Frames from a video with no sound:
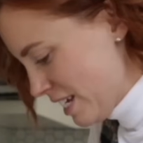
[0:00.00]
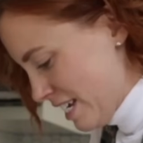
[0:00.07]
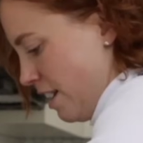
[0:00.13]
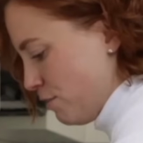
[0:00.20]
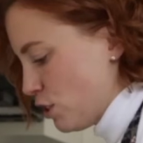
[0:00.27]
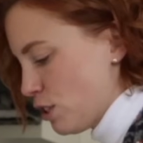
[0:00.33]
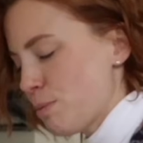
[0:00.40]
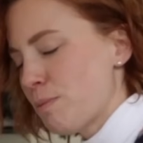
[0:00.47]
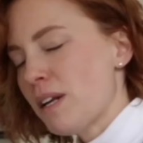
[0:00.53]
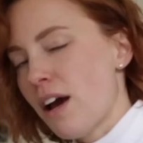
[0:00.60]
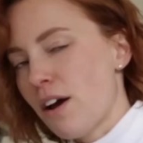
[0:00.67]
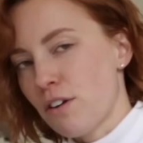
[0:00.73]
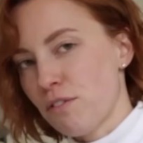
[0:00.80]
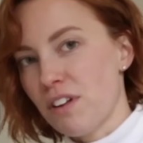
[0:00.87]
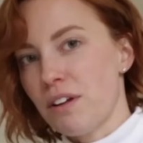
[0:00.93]
I've just been
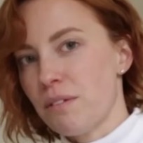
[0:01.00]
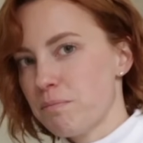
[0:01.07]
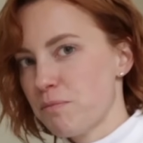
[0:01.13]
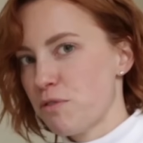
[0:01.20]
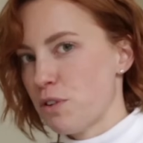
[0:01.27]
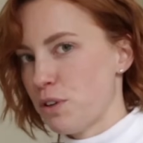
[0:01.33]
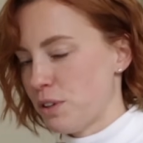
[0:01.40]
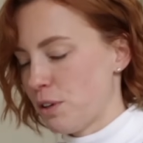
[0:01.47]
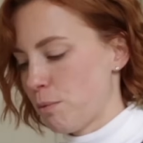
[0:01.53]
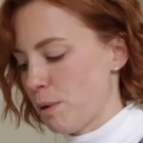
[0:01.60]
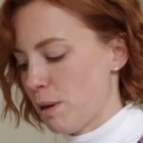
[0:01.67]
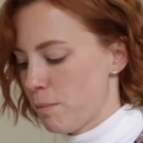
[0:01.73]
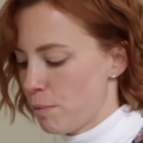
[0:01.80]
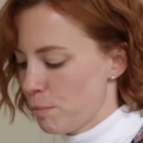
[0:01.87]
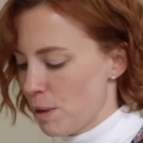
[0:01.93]
out of it for a little
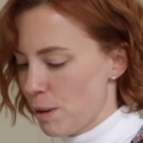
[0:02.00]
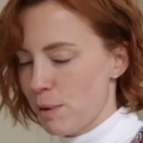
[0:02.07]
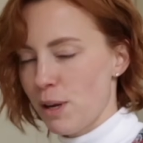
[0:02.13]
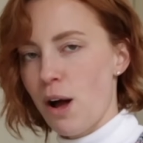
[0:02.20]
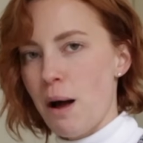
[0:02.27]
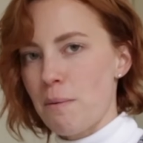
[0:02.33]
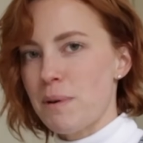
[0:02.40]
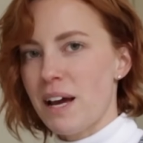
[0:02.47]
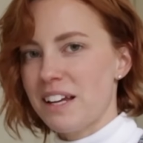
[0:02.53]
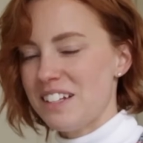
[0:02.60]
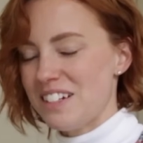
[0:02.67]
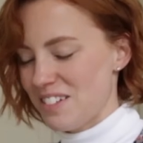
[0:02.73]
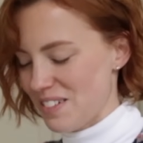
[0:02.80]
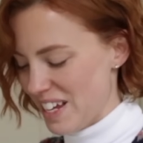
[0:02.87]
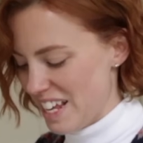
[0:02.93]
bit, but maybe I'll hop back
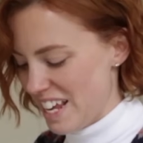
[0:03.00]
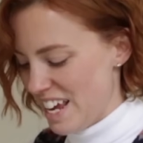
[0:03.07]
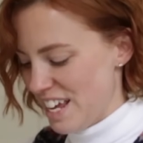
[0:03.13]
into it.